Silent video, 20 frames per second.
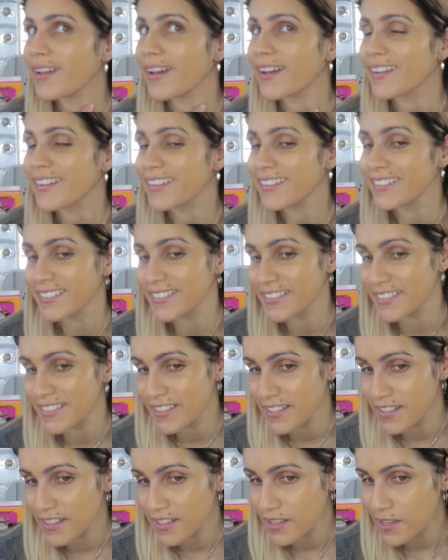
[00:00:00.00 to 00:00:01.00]
neck
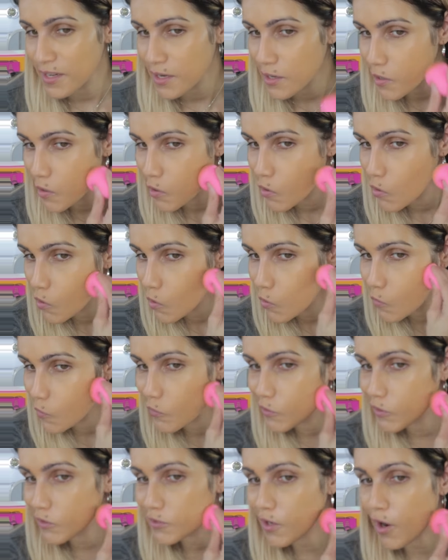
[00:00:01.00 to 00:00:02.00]

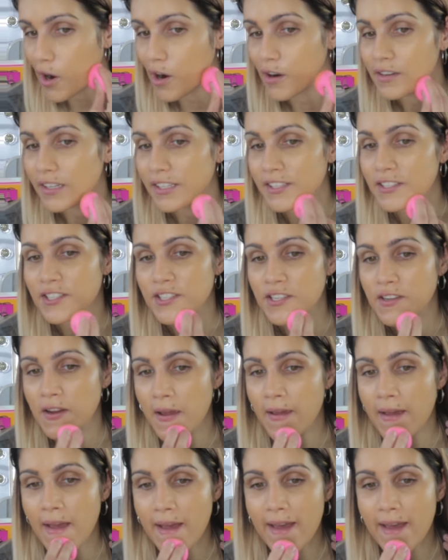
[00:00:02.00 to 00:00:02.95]
it looks orange